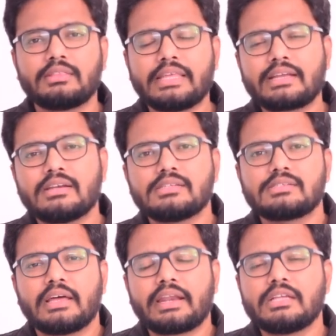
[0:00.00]
thickness
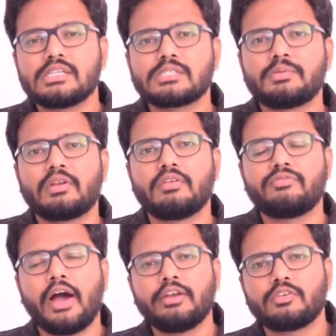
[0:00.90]
ranges between
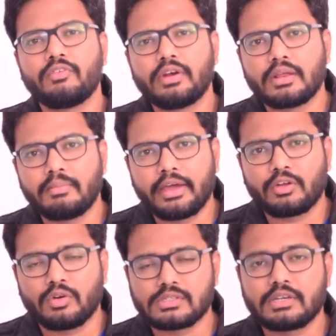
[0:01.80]
5 to 20
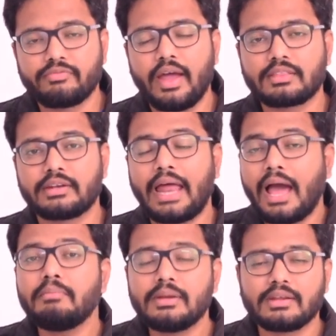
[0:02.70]
microns. In fact, the
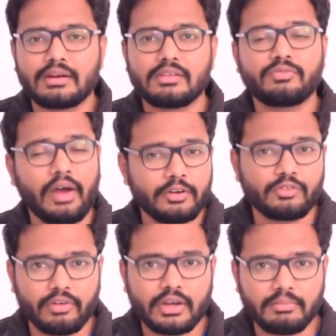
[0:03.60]
diameter is 5 to
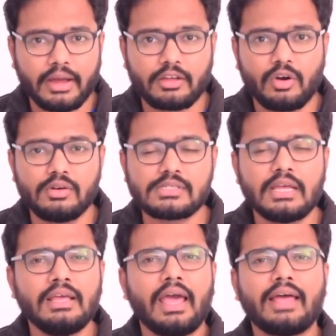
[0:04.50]
20 microns
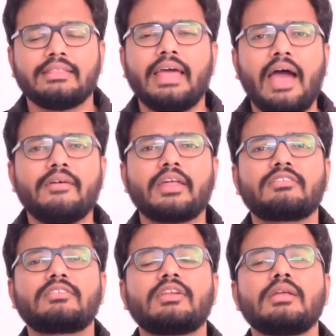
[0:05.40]
and they have an
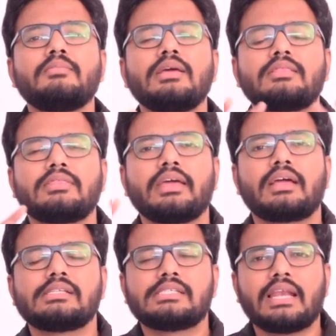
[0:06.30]
extremely thick
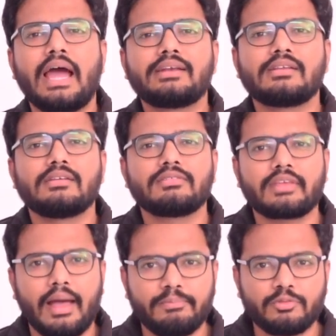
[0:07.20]
gelatinous
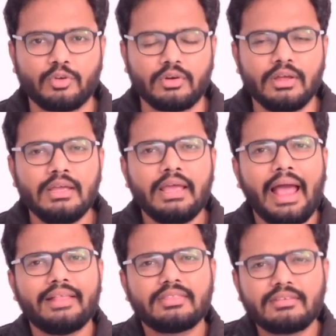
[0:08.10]
capsule.
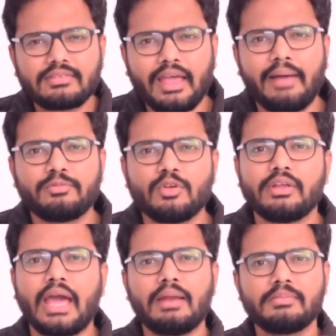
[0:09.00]
And this capsule
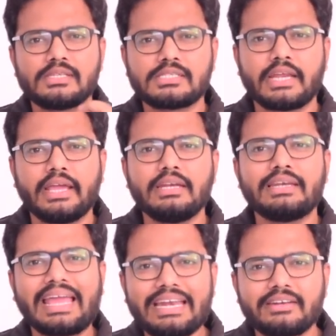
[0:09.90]
can be stained
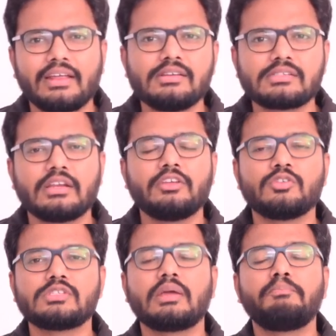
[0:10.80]
intensely
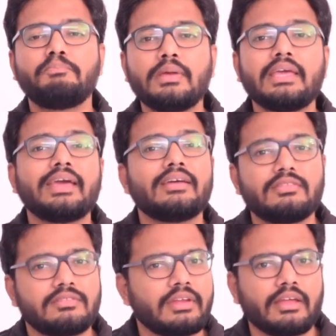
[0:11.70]
using
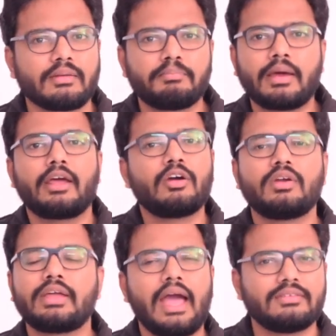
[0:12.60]
PAS stain,
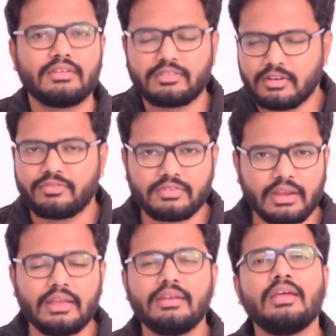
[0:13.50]
periodic acid Schiff
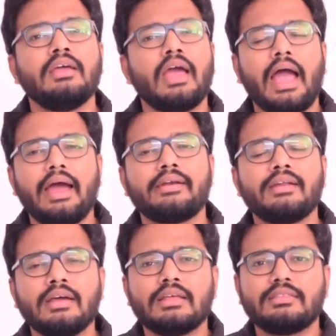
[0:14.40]
stain.
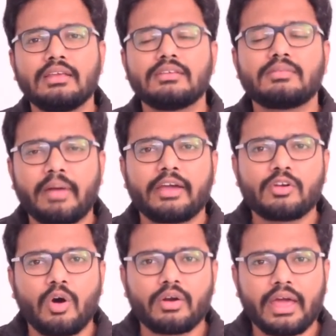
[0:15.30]
And these
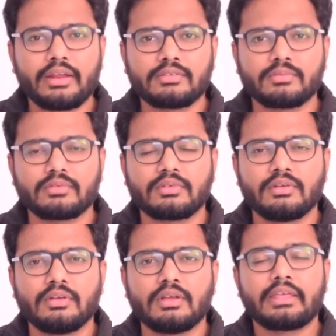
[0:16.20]
microorganisms
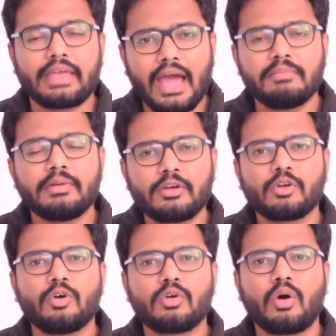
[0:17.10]
can be
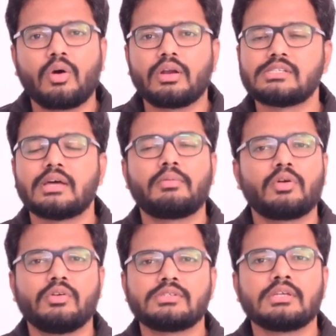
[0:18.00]
grown on
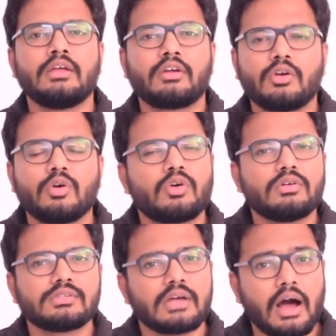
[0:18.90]
Sabouraud's
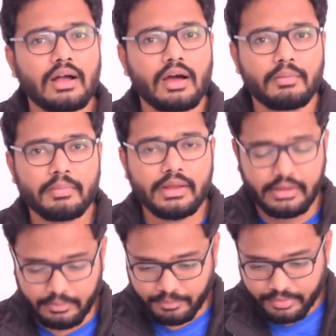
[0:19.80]
glucose agar
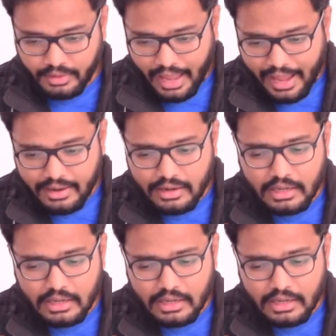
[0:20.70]
medium. And